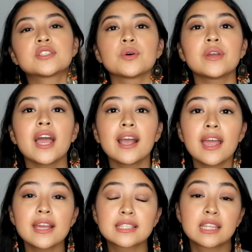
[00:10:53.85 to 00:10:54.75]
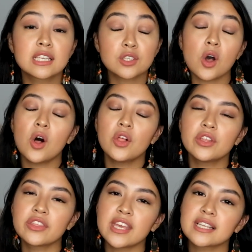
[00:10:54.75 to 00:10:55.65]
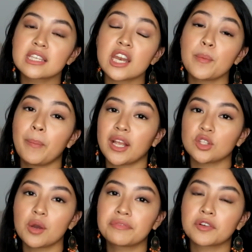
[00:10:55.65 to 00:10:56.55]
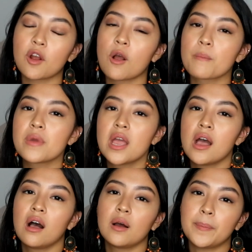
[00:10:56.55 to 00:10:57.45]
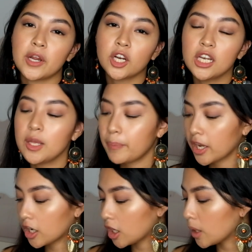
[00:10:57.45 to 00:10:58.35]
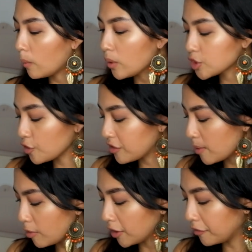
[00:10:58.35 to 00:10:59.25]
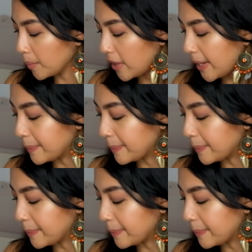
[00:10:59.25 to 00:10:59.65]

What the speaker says: So, yeah guys. That's all the things that I picked up from early picker. Most of them are from